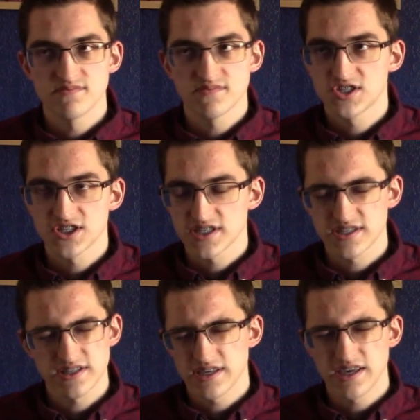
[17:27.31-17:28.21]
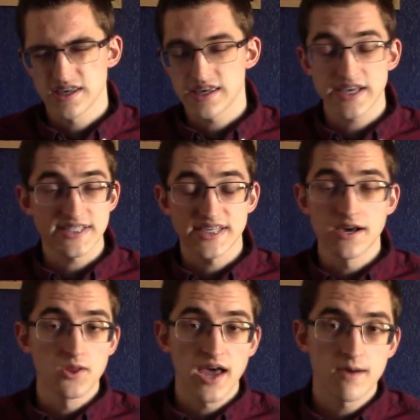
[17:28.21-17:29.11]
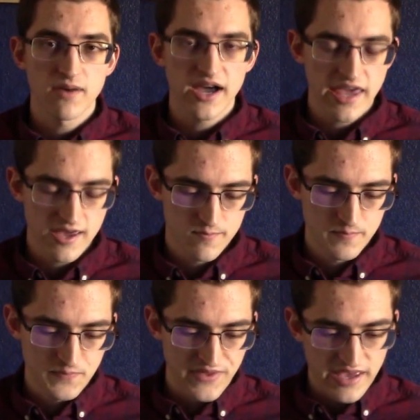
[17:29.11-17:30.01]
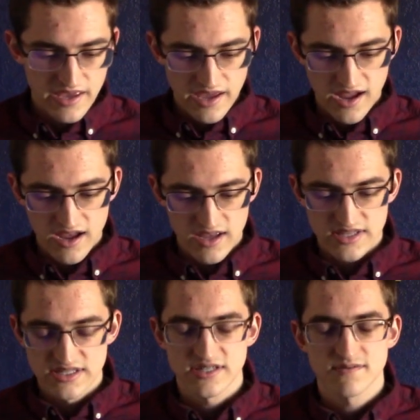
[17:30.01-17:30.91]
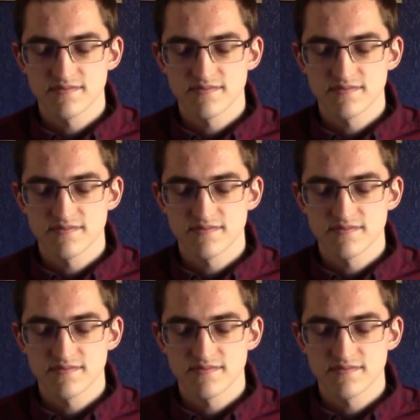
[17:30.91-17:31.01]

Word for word: just, it gets yelled at by him, and...